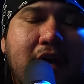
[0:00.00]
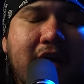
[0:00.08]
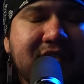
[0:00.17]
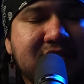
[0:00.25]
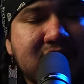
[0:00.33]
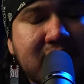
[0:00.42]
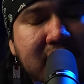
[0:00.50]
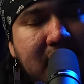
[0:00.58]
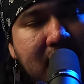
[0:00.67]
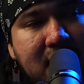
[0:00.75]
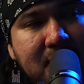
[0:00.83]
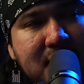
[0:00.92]
After the
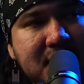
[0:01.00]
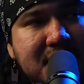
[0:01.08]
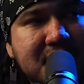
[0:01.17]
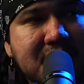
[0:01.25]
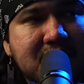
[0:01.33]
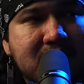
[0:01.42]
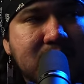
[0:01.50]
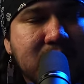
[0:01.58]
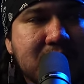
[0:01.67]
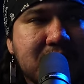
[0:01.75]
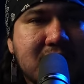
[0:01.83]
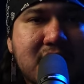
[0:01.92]
game and the season
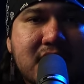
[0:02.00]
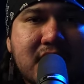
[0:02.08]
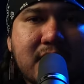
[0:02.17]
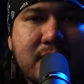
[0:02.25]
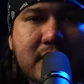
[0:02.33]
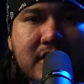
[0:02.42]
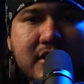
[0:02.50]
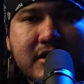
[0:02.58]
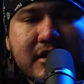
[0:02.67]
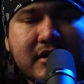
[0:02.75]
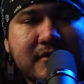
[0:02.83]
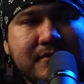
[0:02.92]
was done, I wanted
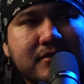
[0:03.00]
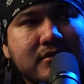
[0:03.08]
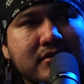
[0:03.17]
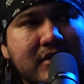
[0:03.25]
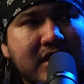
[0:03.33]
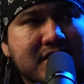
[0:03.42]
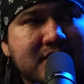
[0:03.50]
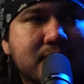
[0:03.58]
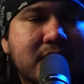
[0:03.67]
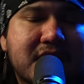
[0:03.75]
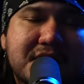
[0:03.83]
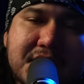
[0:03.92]
to get a full night's
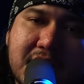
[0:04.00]
rest,